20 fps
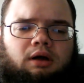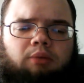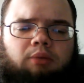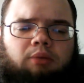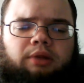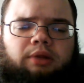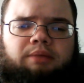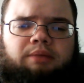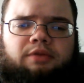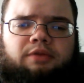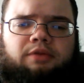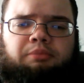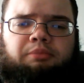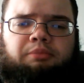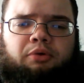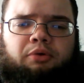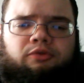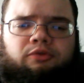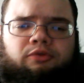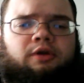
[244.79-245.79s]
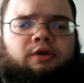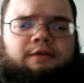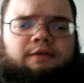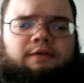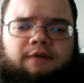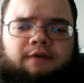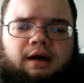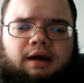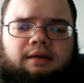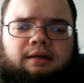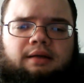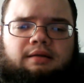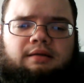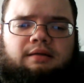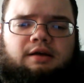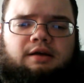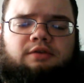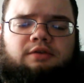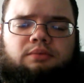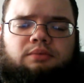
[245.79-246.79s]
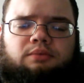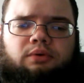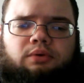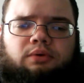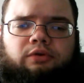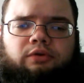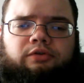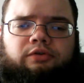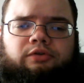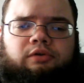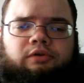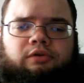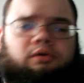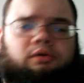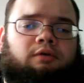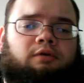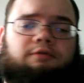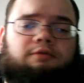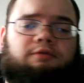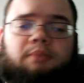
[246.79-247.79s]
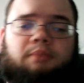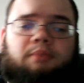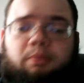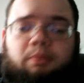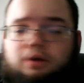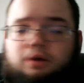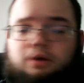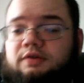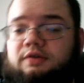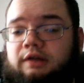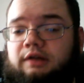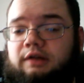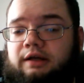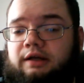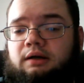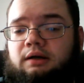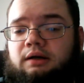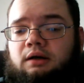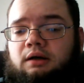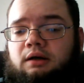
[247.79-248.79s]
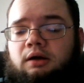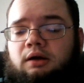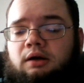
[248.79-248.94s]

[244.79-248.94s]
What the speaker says: Blame this mostly on the fact that dice rolls, for me personally,